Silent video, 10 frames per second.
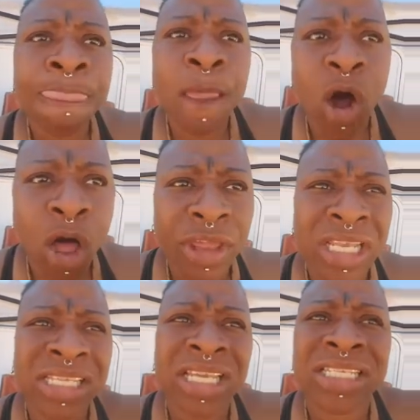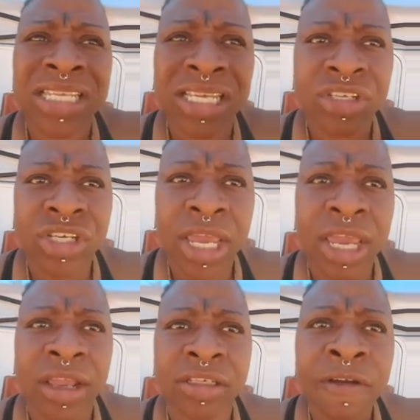All of this is an
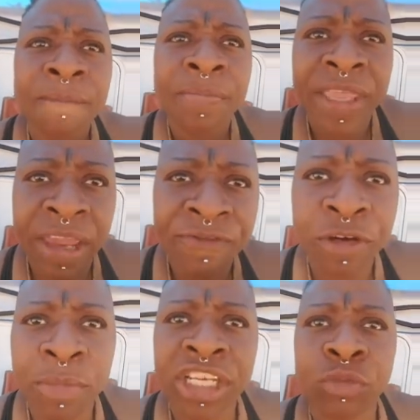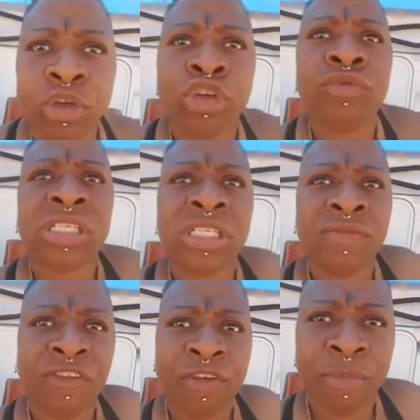exchange. Information, when you
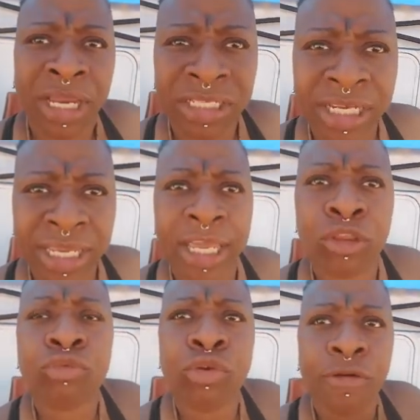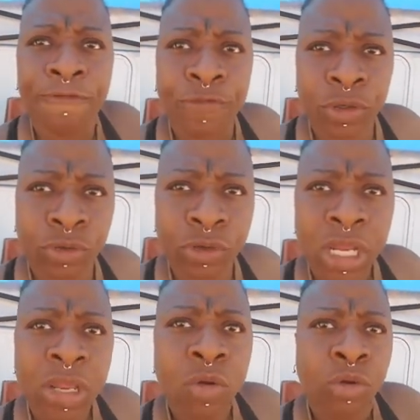receive information again through your food,
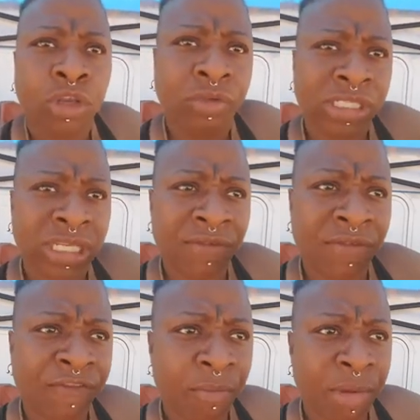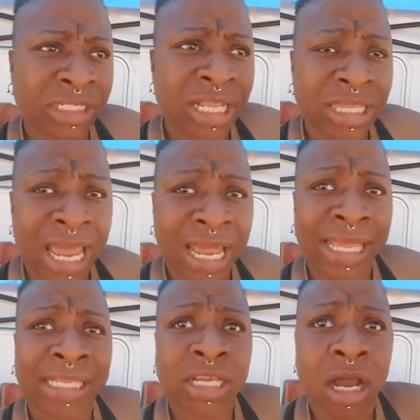when you receive information,
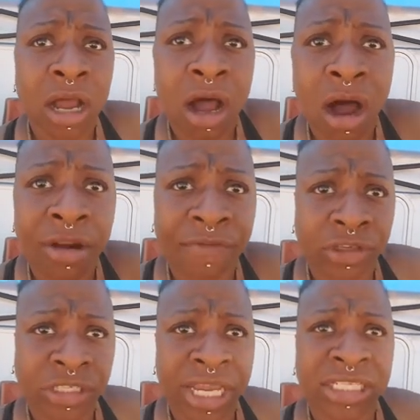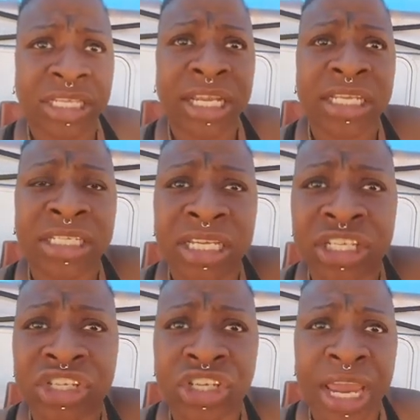that is a conversation. It is an
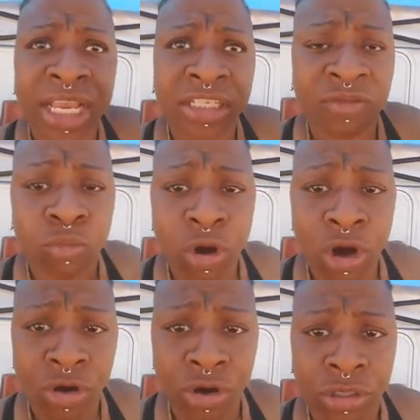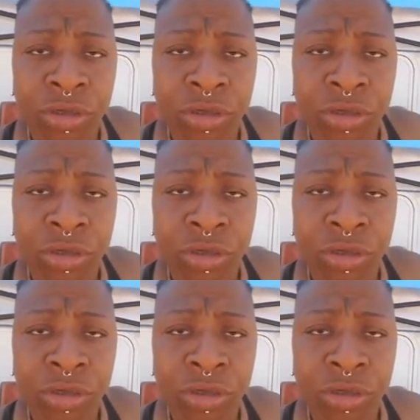exchange of word.